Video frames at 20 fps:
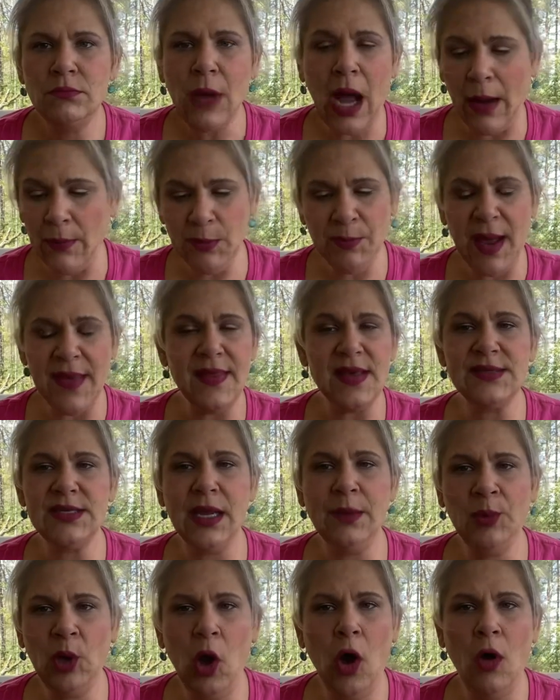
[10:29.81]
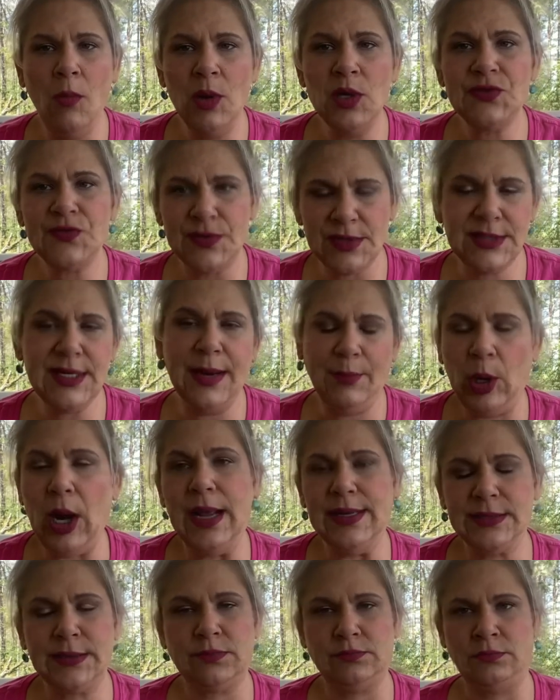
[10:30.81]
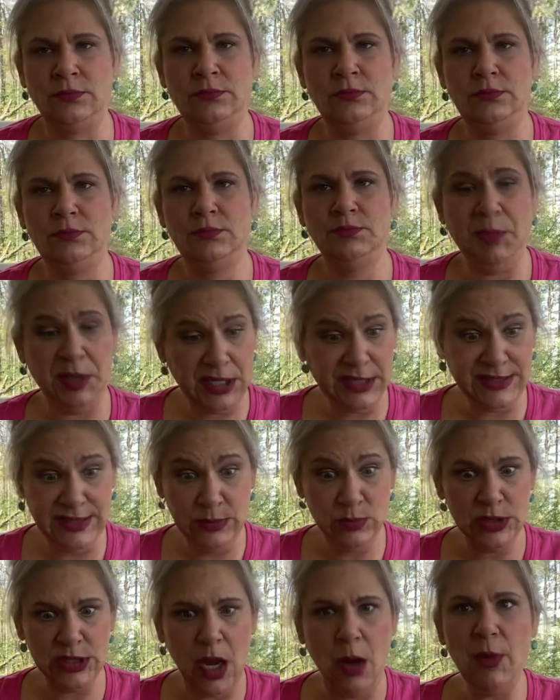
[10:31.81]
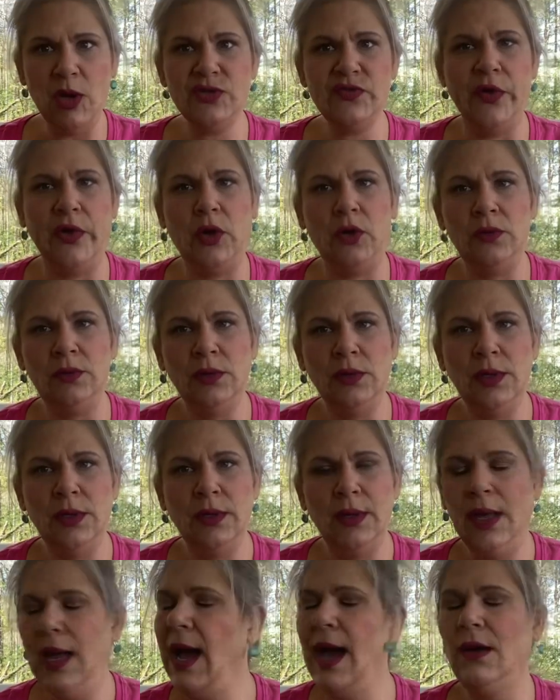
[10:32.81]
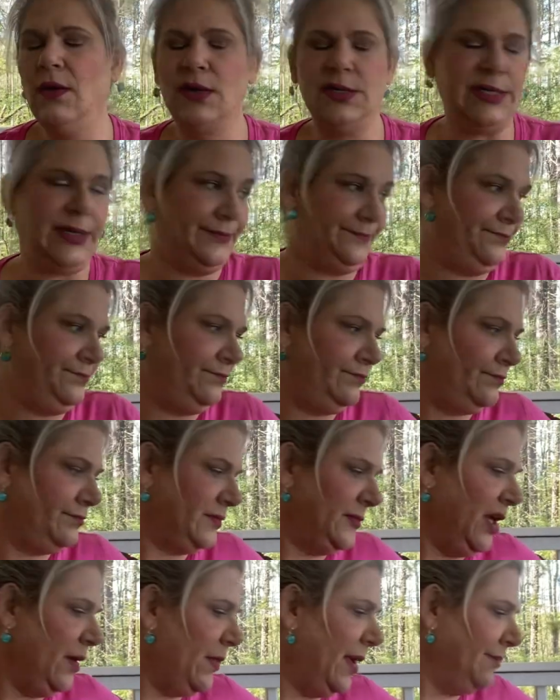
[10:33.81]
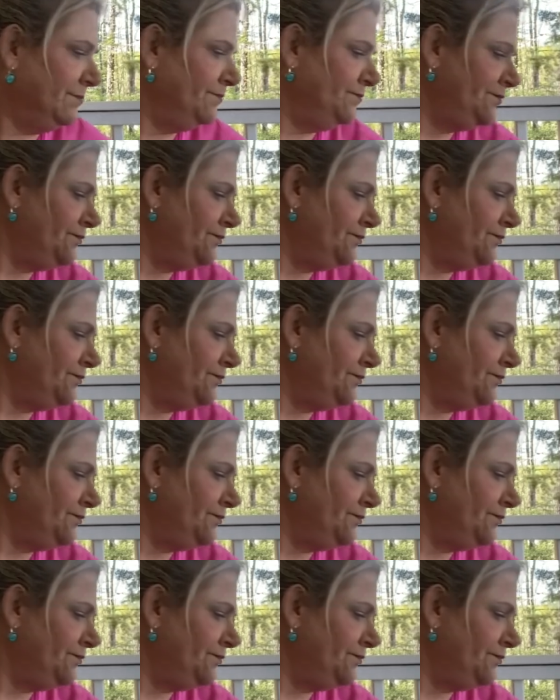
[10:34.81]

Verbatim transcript: I would buy that sample almost for the same price because it was almost full. I don't understand. Anyway.